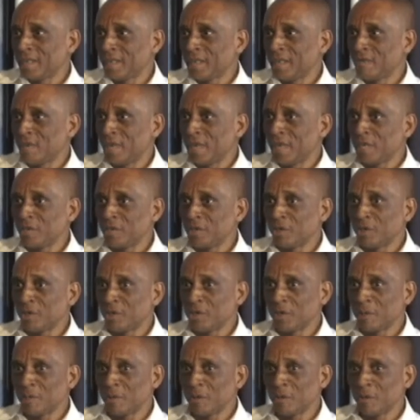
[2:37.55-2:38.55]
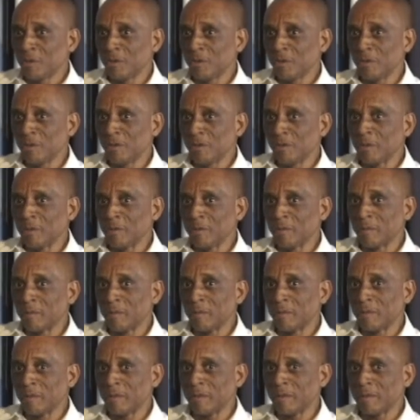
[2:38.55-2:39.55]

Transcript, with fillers: in relationship to